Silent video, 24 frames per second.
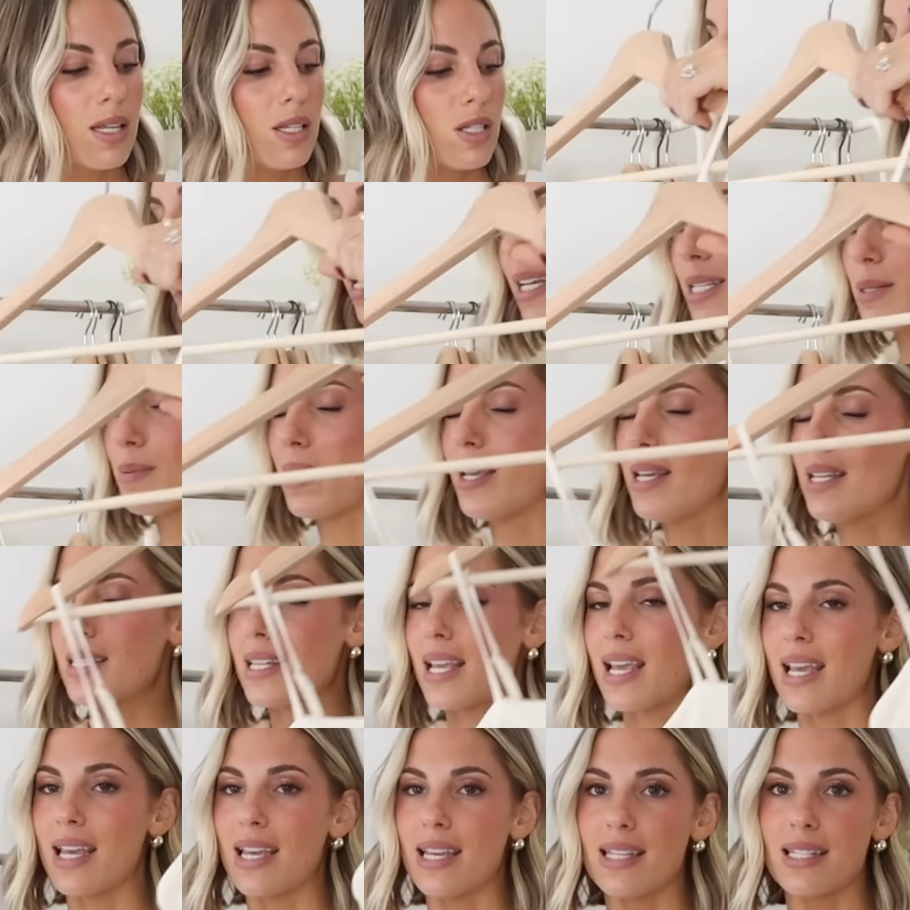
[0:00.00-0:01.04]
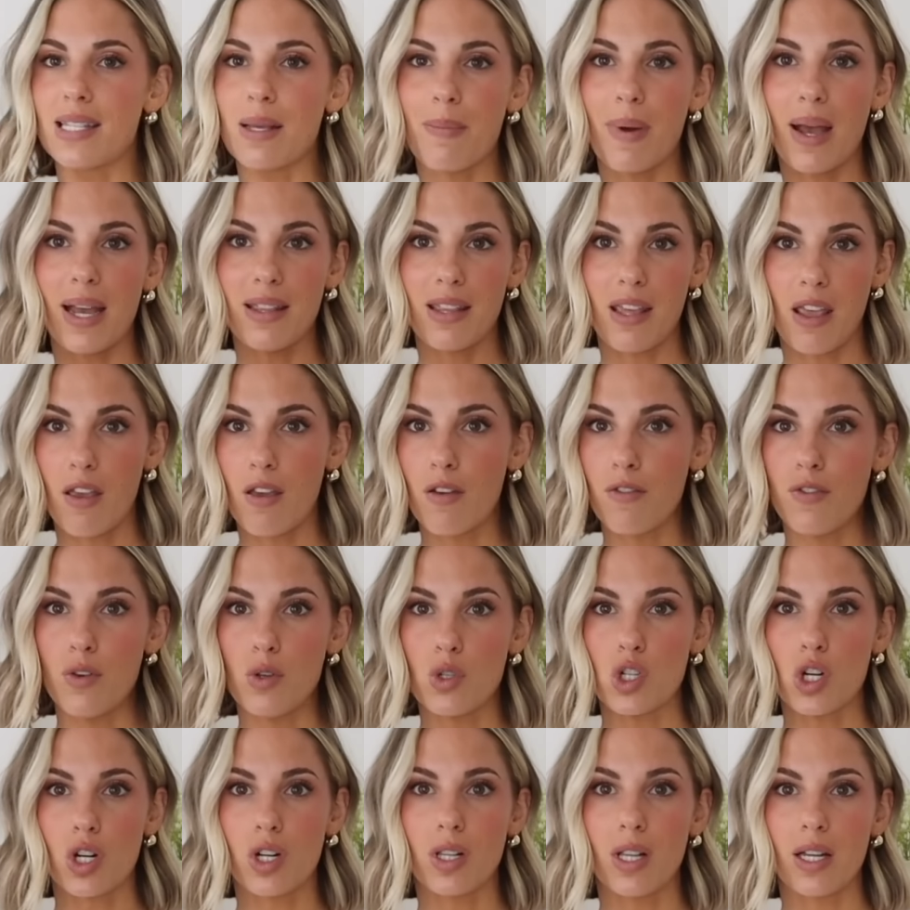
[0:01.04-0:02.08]
This next piece is by the
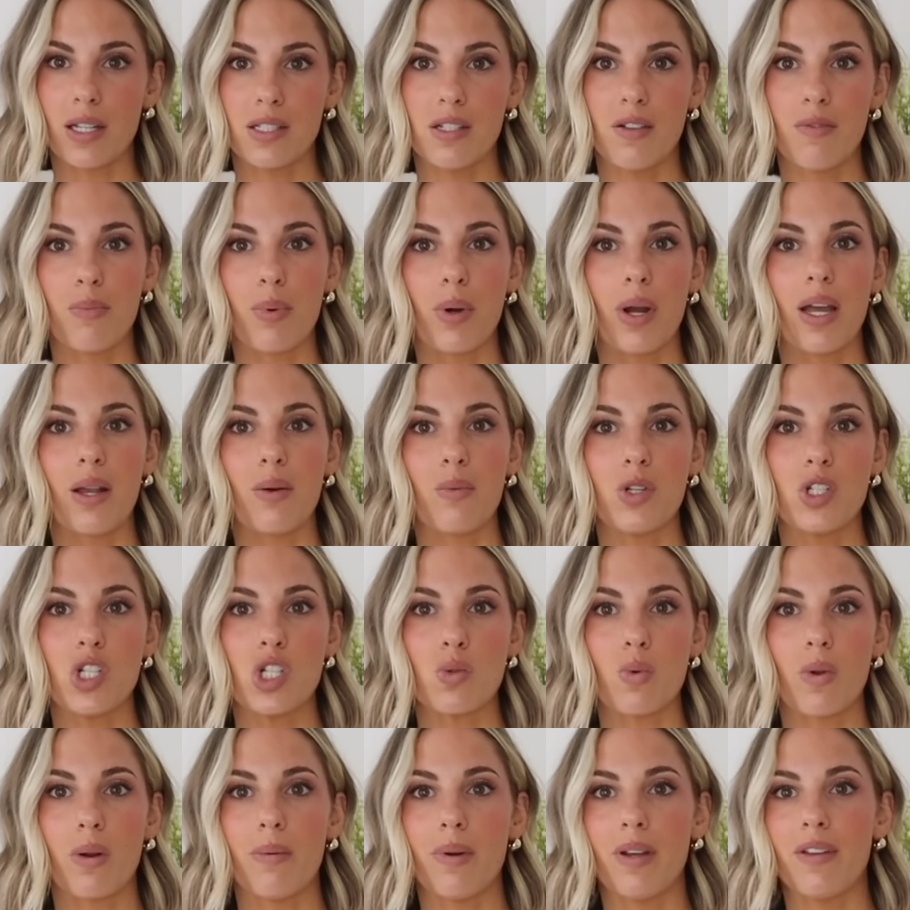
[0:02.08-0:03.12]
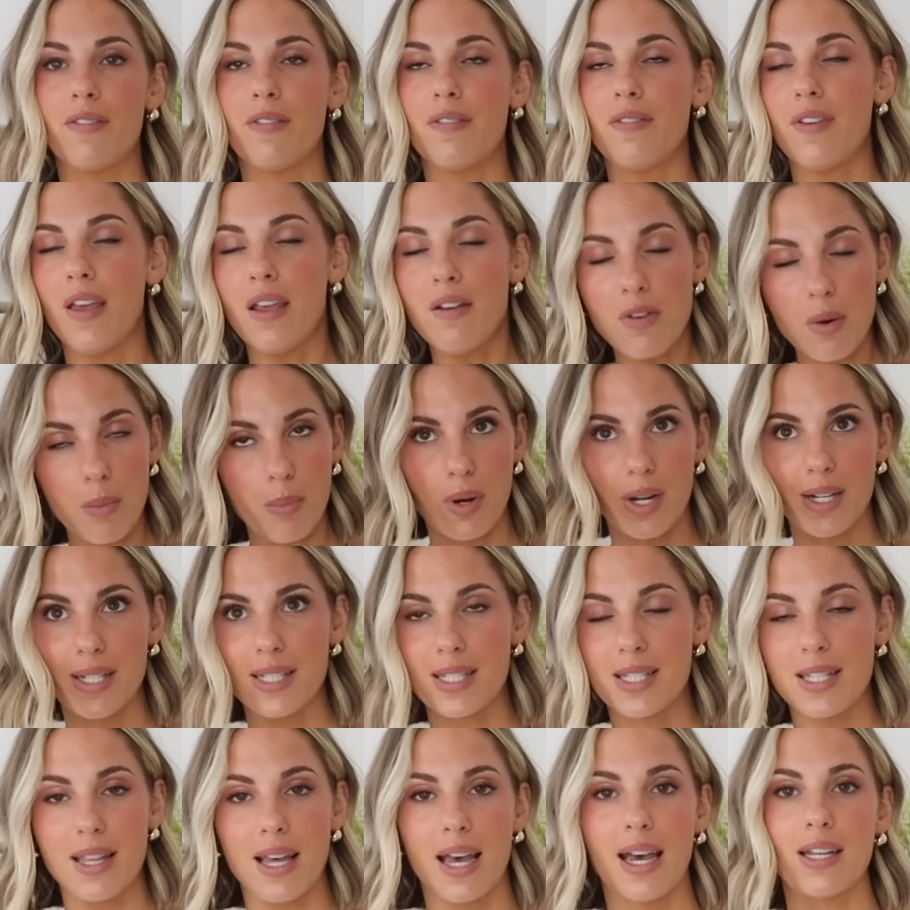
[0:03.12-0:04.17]
Future Collective brand, which is one of my favorite
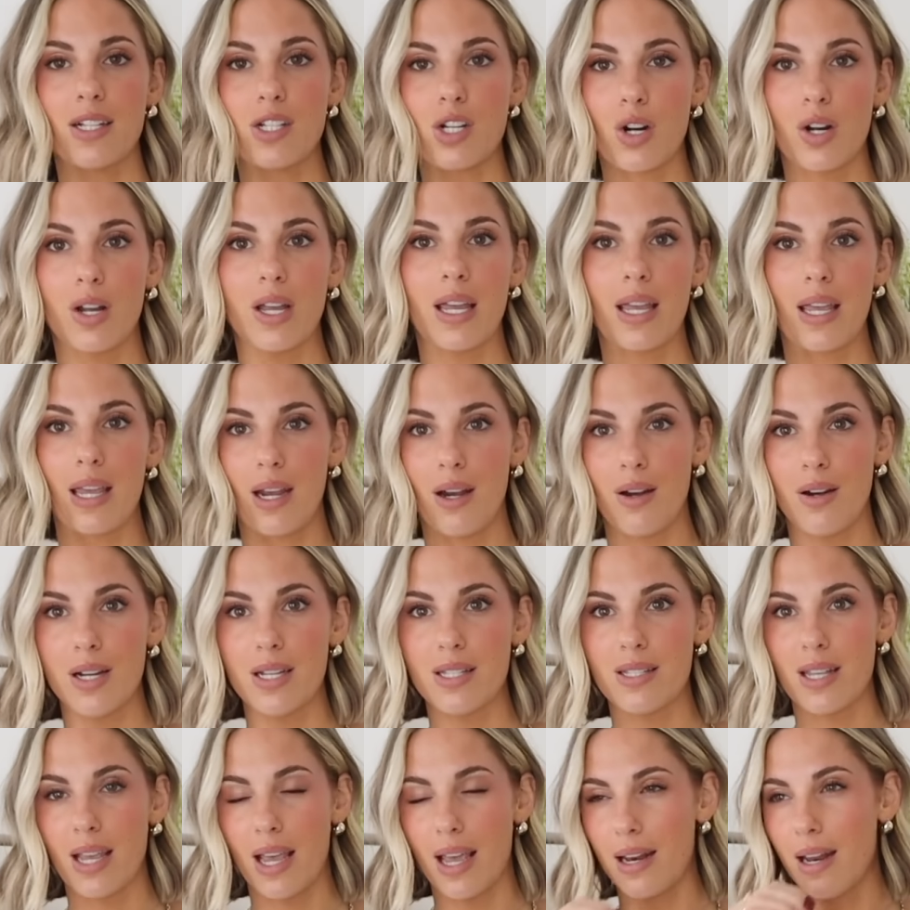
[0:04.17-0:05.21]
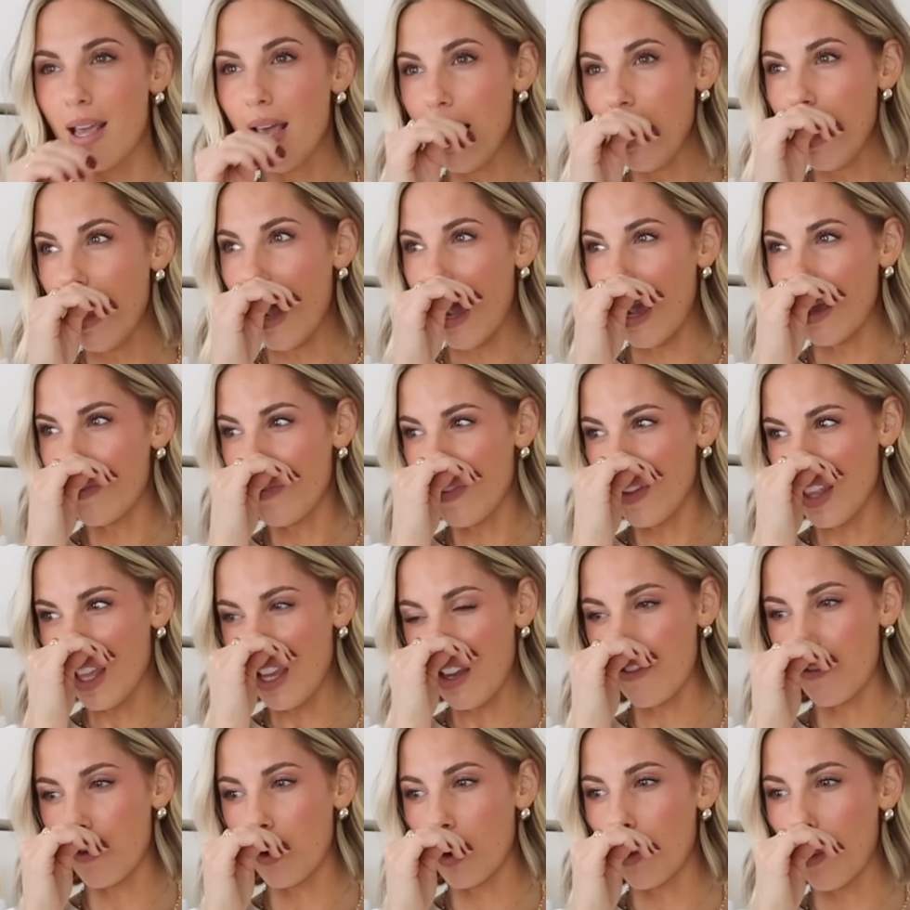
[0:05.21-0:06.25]
brands that Target carries. And I feel
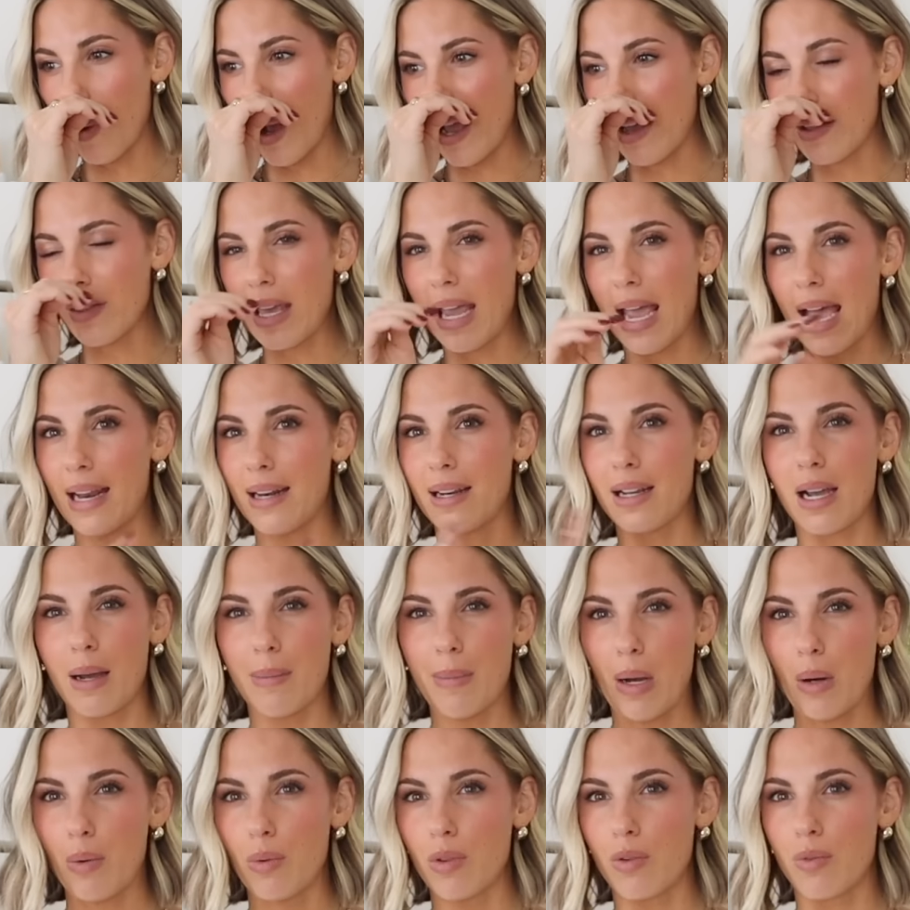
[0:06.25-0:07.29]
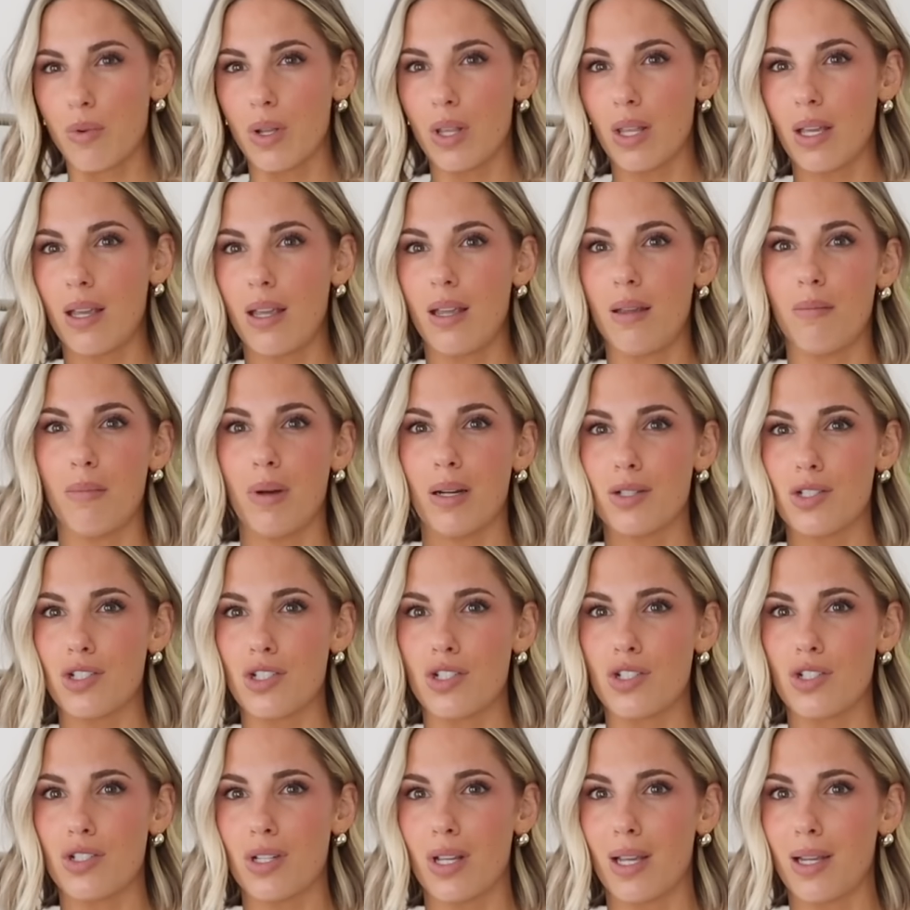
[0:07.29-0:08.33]
like for a while they hadn't come out with really
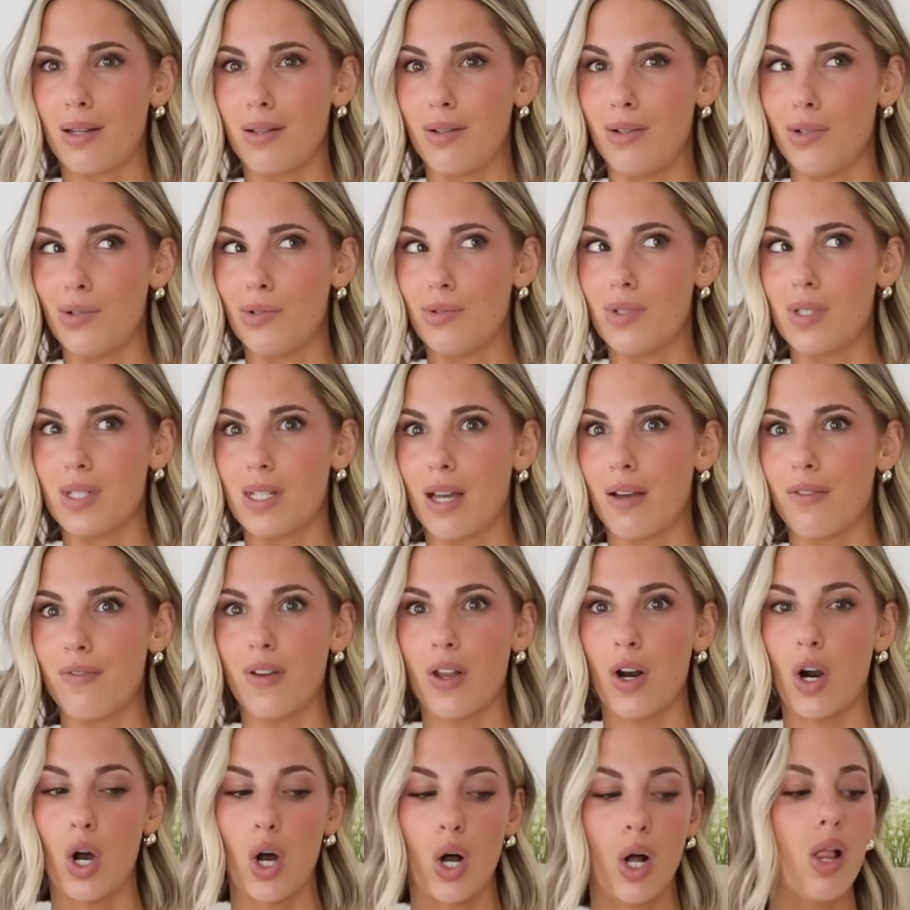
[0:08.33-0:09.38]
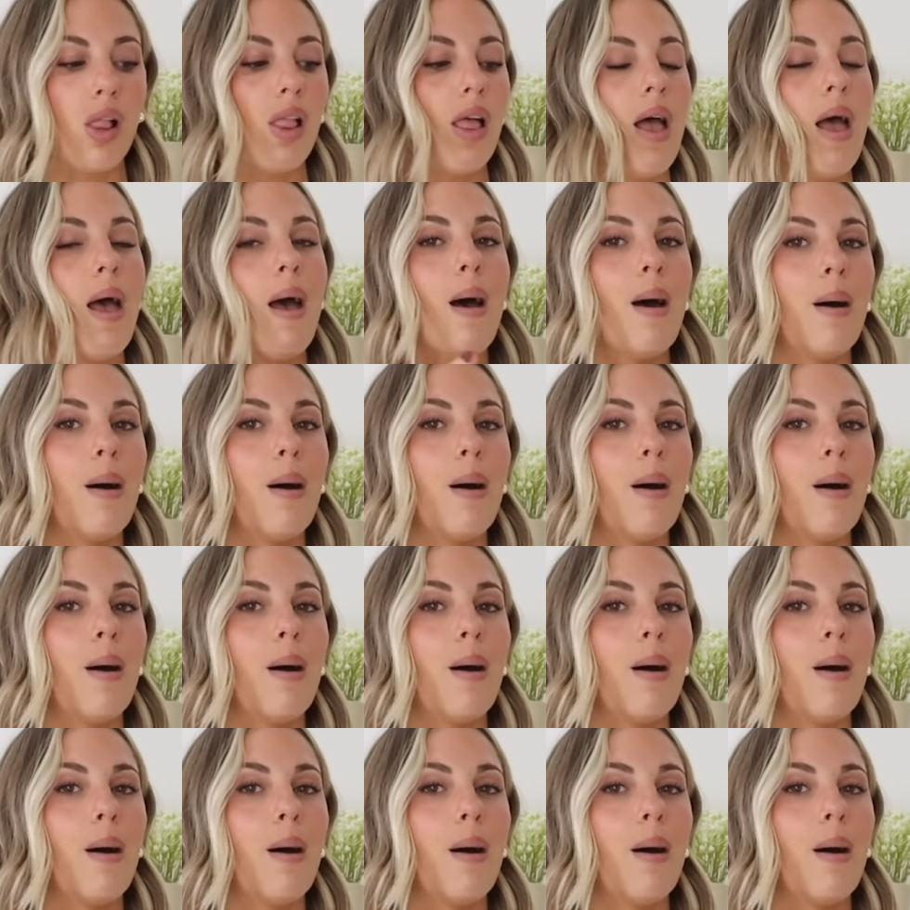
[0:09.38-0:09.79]
much like new stuff at all.